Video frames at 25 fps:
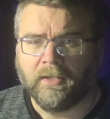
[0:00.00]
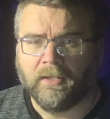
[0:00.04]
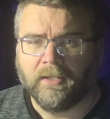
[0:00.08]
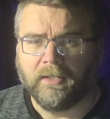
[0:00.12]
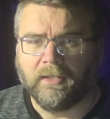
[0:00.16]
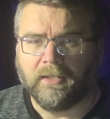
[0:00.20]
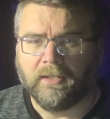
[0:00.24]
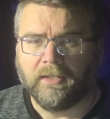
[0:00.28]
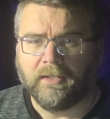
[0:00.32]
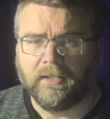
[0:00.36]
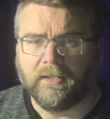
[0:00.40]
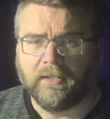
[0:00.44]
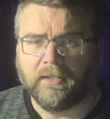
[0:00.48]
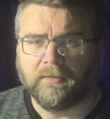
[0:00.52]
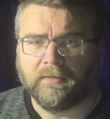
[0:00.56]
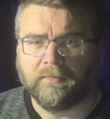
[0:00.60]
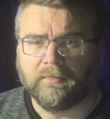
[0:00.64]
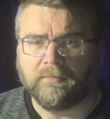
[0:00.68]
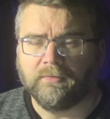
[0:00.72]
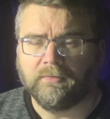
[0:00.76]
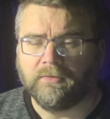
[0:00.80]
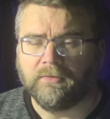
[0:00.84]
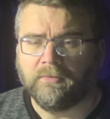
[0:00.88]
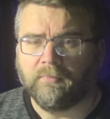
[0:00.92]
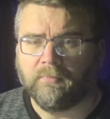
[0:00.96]
Uh,
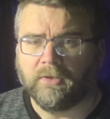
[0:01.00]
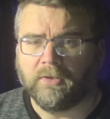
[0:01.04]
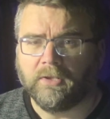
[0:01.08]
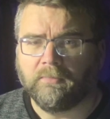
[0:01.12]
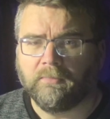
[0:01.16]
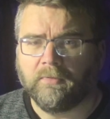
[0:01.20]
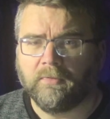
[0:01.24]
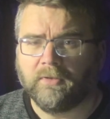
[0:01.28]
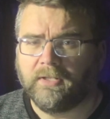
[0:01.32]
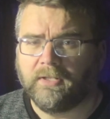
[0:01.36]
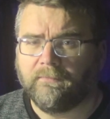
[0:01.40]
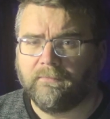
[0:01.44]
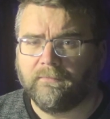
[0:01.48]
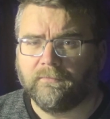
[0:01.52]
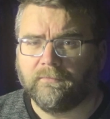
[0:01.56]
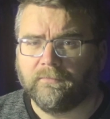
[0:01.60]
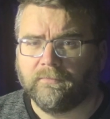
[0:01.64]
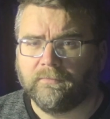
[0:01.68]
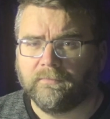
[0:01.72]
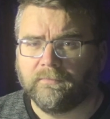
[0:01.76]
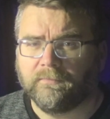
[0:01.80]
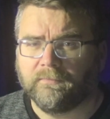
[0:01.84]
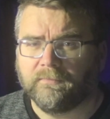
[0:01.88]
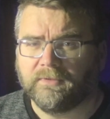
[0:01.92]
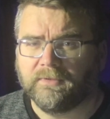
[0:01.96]
you probably might have
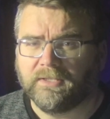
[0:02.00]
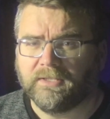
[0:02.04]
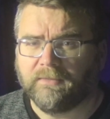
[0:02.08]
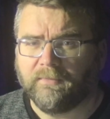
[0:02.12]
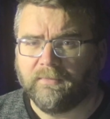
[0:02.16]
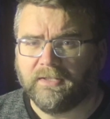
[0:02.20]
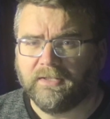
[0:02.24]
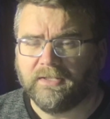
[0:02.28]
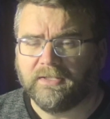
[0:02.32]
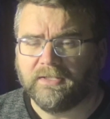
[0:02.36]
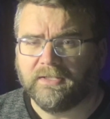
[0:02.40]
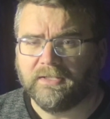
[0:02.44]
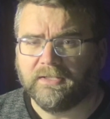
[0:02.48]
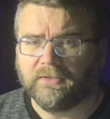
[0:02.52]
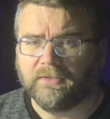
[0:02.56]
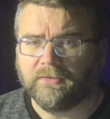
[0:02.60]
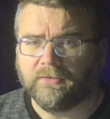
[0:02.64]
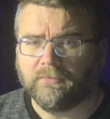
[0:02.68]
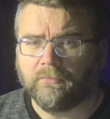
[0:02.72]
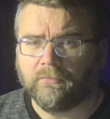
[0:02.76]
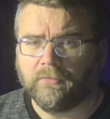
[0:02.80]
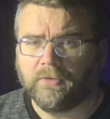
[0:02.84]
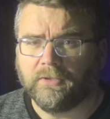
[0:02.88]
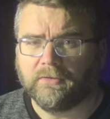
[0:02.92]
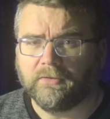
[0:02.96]
some of these things
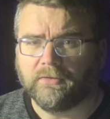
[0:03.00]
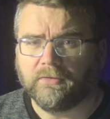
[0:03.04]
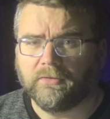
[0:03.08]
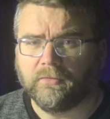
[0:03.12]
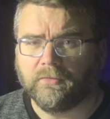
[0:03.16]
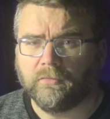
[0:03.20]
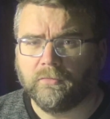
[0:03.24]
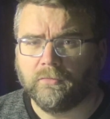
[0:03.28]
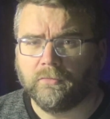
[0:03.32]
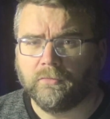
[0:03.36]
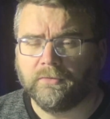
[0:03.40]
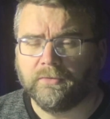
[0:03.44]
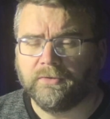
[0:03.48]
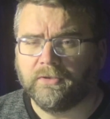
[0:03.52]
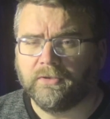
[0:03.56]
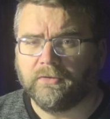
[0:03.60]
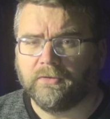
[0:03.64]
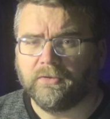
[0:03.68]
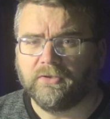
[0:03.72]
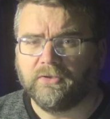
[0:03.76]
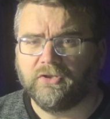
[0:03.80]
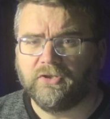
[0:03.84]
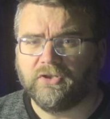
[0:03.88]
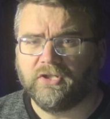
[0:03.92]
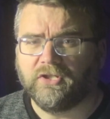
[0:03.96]
already installed, so
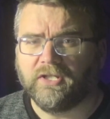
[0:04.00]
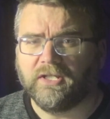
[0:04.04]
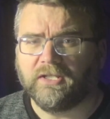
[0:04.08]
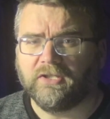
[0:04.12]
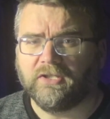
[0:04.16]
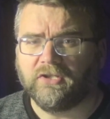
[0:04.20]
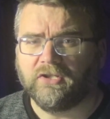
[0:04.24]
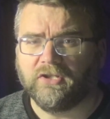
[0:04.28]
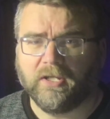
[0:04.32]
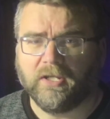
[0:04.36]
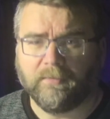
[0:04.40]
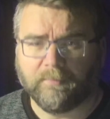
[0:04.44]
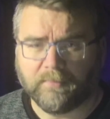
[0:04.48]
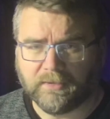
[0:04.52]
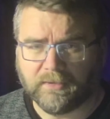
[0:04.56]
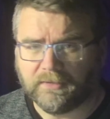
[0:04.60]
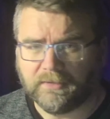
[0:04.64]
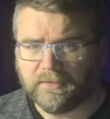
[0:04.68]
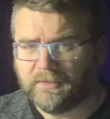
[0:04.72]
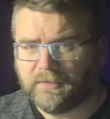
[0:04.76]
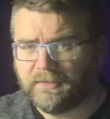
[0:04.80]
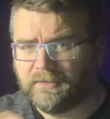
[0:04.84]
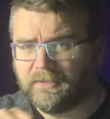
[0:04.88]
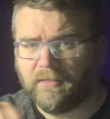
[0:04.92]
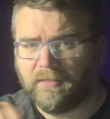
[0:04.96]
just check the
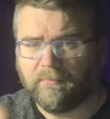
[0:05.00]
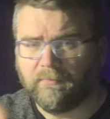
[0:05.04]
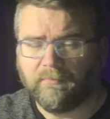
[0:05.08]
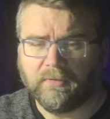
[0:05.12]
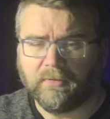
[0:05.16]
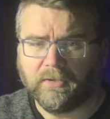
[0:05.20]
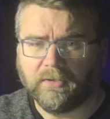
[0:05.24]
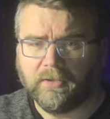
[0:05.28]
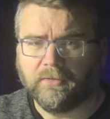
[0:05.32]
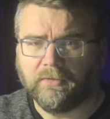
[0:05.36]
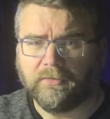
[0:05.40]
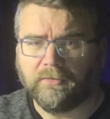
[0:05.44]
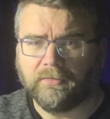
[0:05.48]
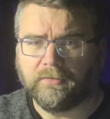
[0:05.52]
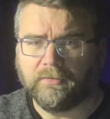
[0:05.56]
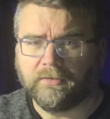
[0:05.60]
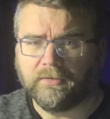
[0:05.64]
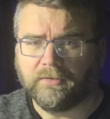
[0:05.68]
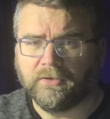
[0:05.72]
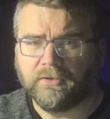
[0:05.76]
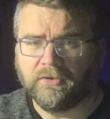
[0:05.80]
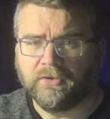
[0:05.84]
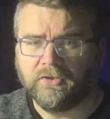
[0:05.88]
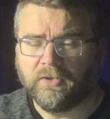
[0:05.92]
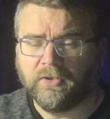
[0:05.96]
chapters down below
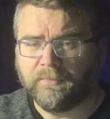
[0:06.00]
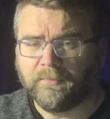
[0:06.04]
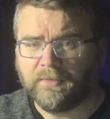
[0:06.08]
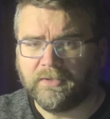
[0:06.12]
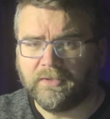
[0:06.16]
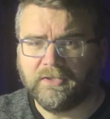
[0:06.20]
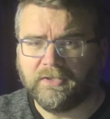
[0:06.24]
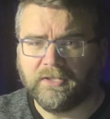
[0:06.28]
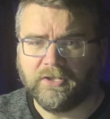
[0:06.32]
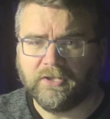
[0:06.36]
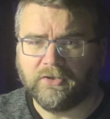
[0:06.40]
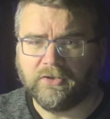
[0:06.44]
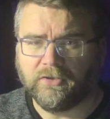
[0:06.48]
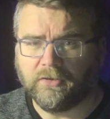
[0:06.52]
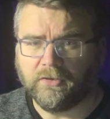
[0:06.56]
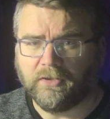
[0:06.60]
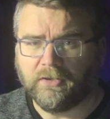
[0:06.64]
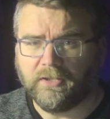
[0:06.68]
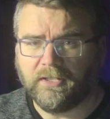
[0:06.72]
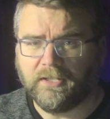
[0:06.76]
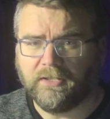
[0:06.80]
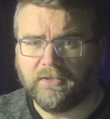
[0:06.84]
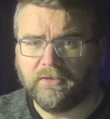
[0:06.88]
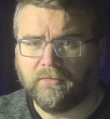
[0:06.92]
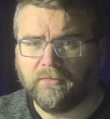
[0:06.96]
to jump to the section you
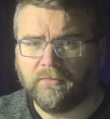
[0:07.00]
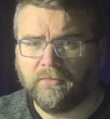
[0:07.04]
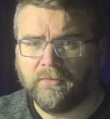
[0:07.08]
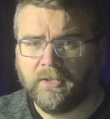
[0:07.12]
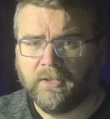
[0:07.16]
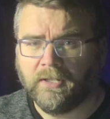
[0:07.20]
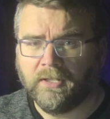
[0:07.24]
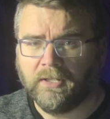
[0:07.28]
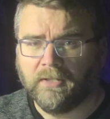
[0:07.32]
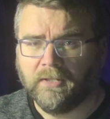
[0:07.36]
need to,